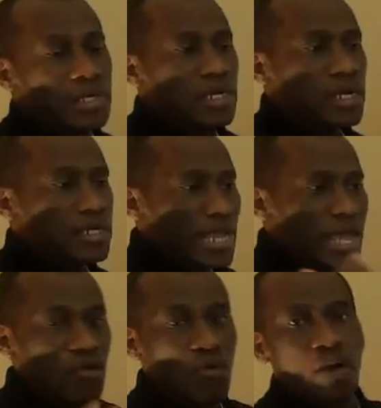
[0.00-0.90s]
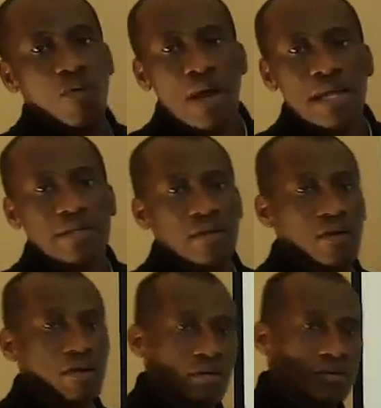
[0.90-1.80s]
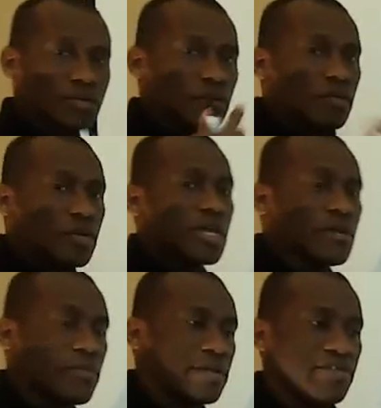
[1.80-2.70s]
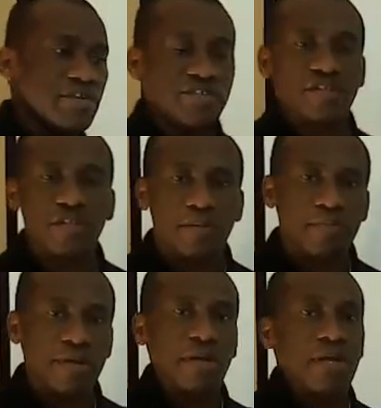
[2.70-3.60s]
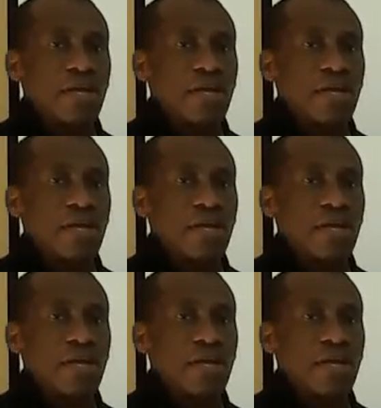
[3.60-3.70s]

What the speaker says: 911 or your local emergency number.